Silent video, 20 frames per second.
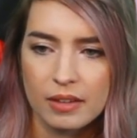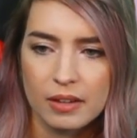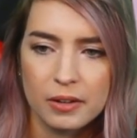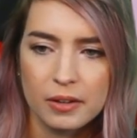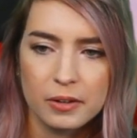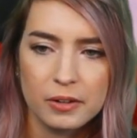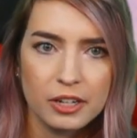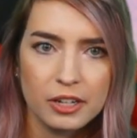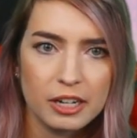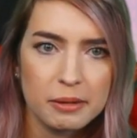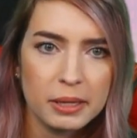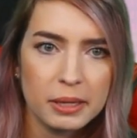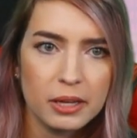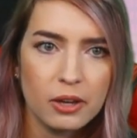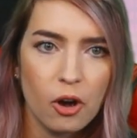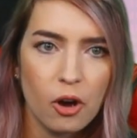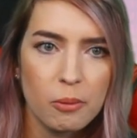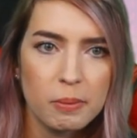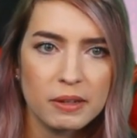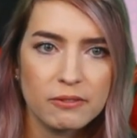You're gonna be
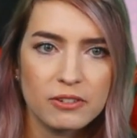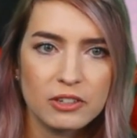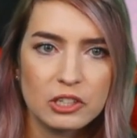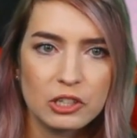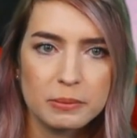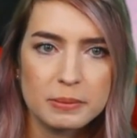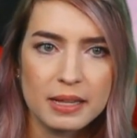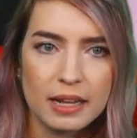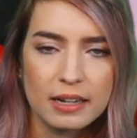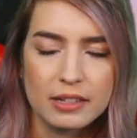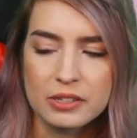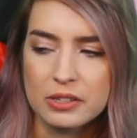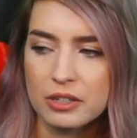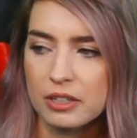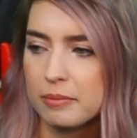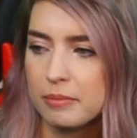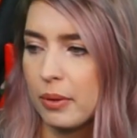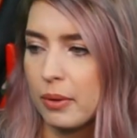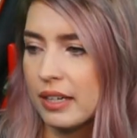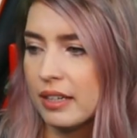hoping for dupes at a
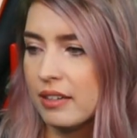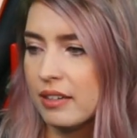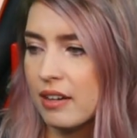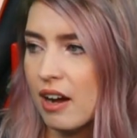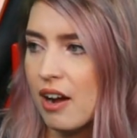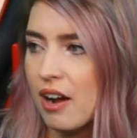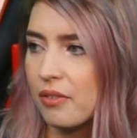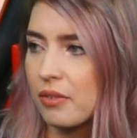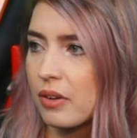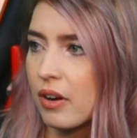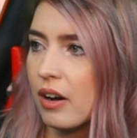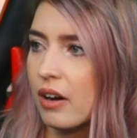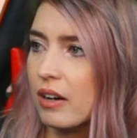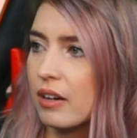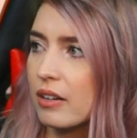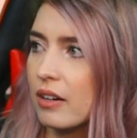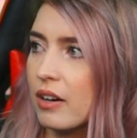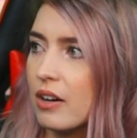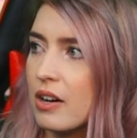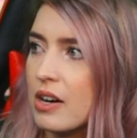certain point. Not
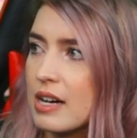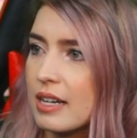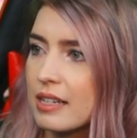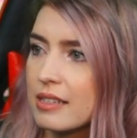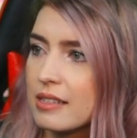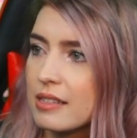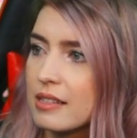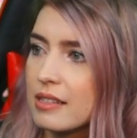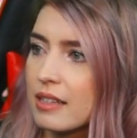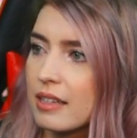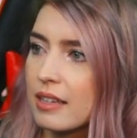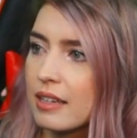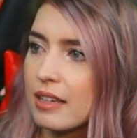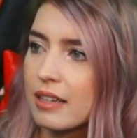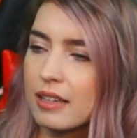wrong, honestly.